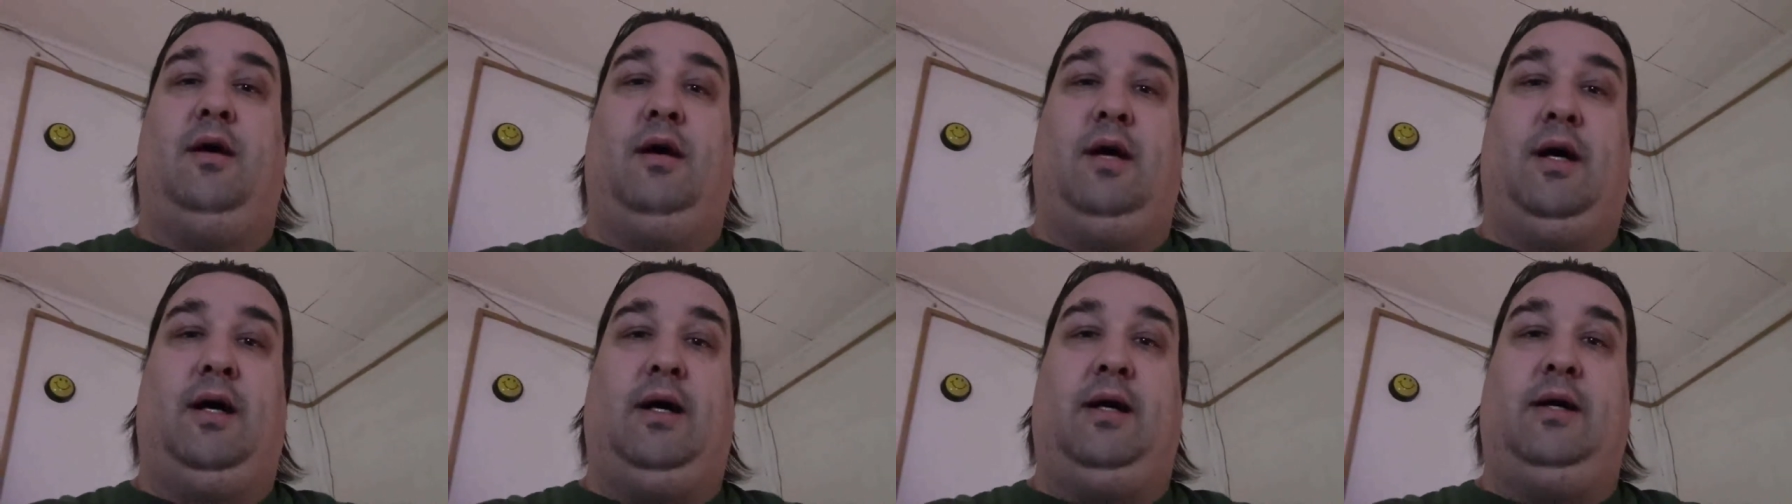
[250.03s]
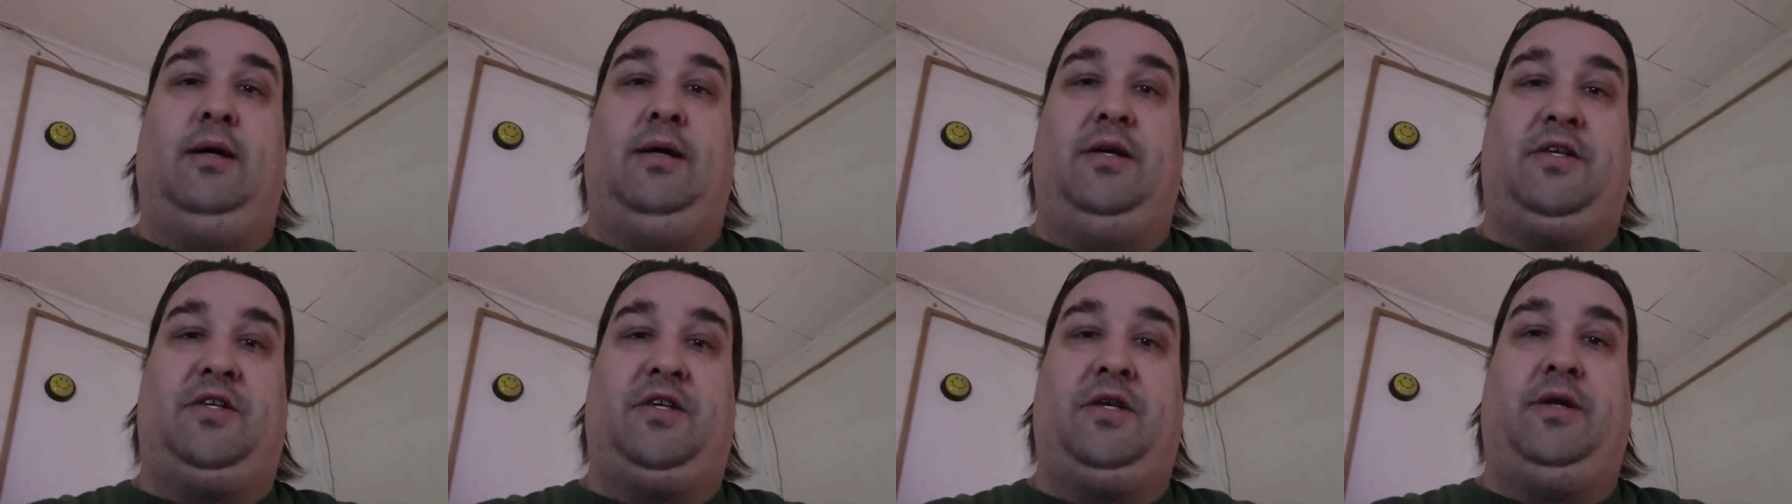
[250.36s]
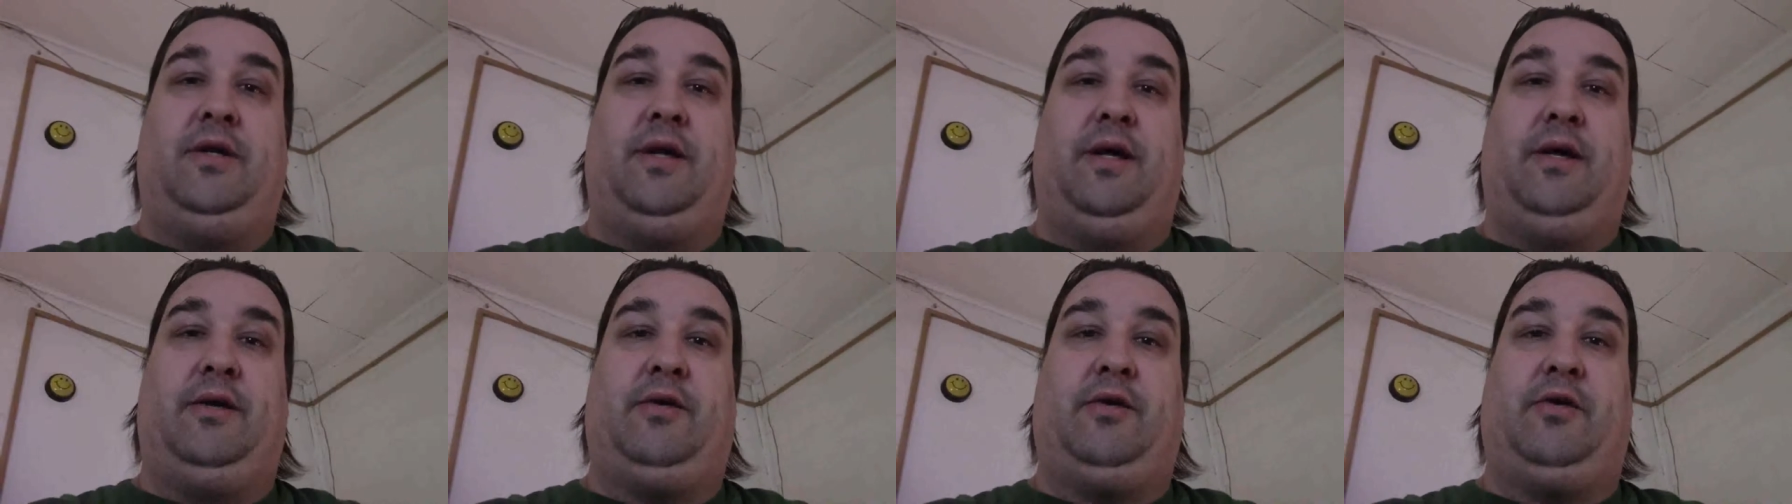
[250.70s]
uh, it
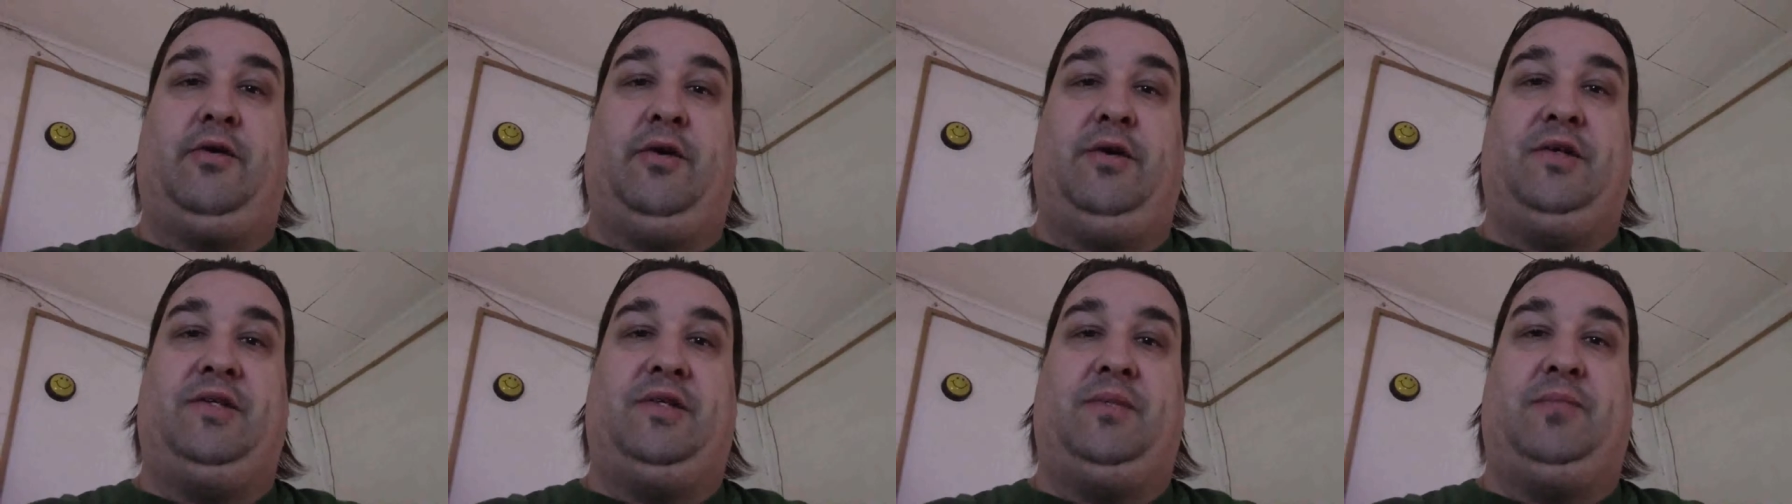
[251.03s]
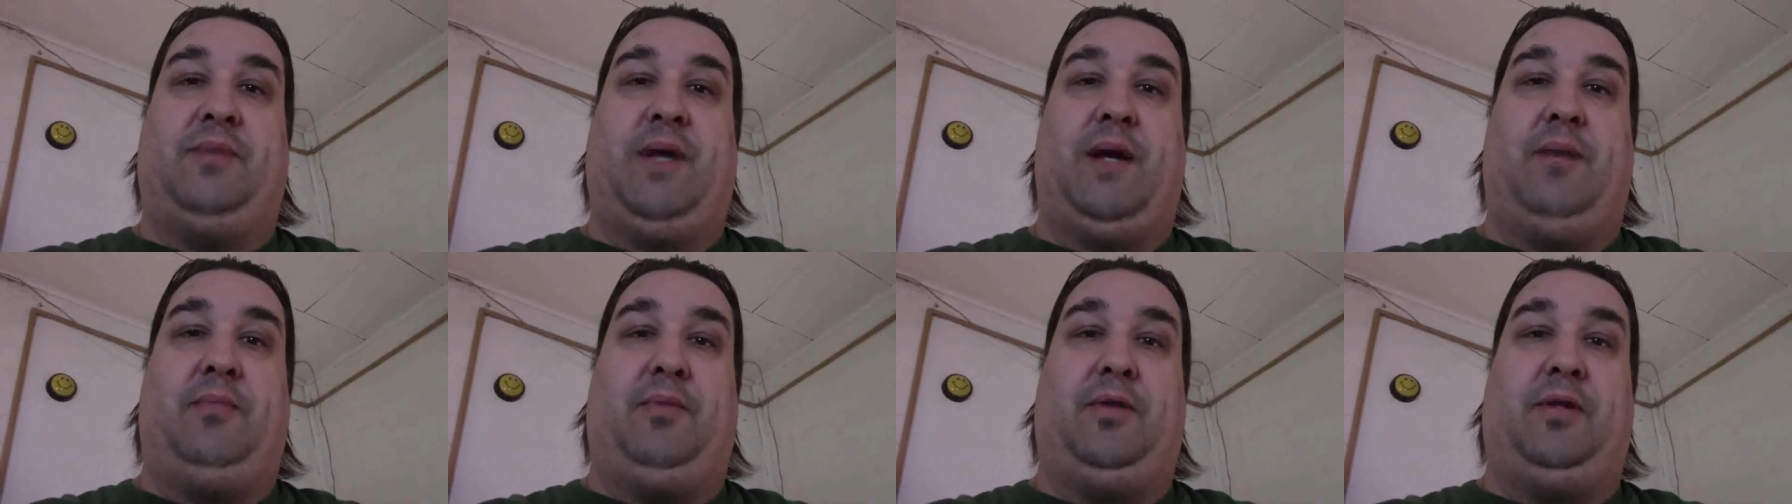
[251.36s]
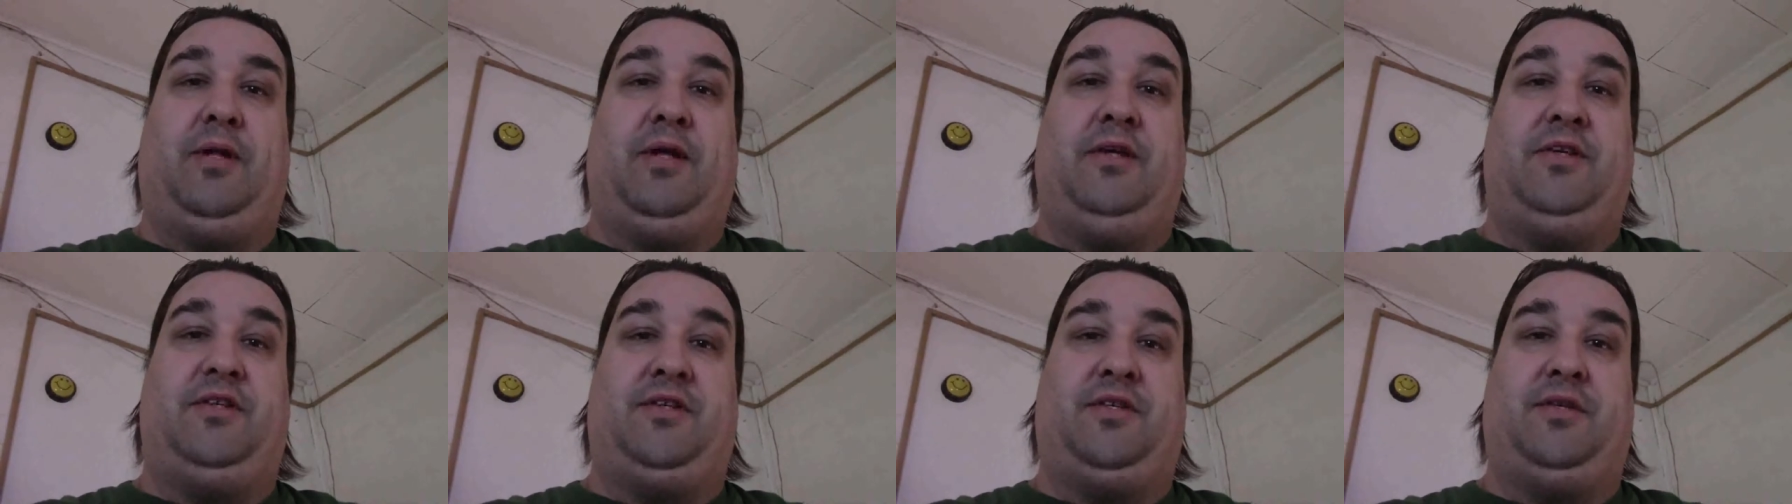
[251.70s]
should increase the
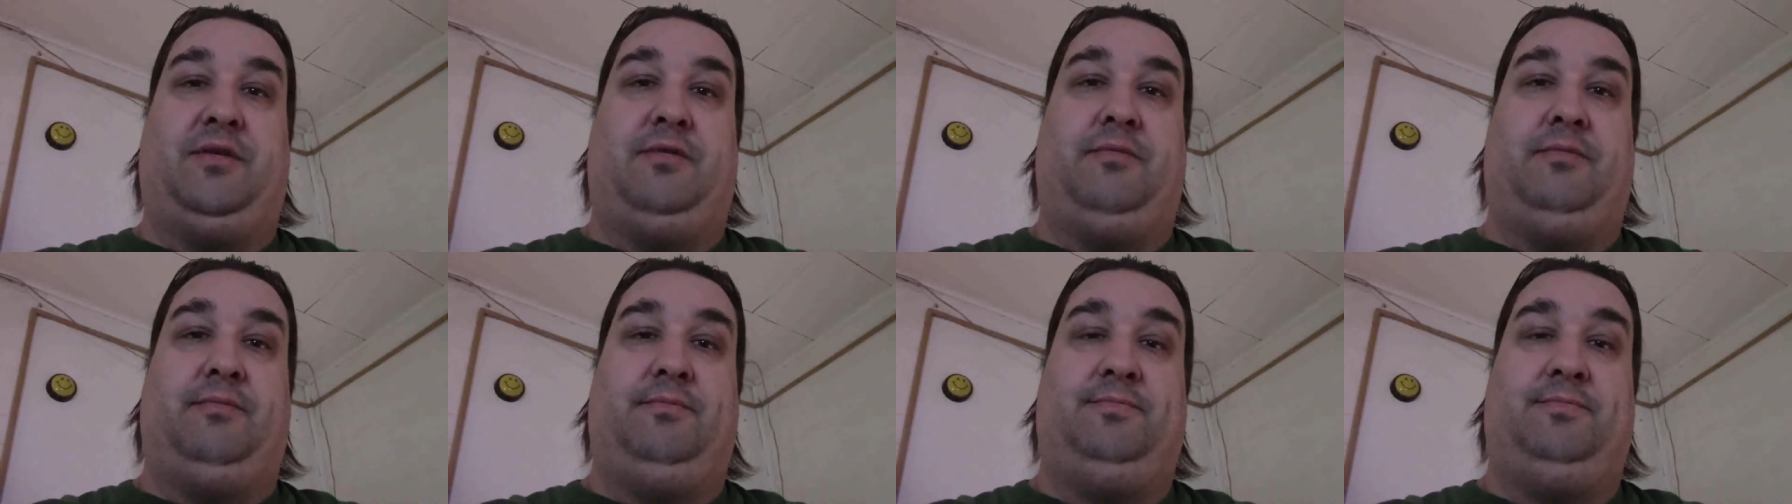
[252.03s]
population.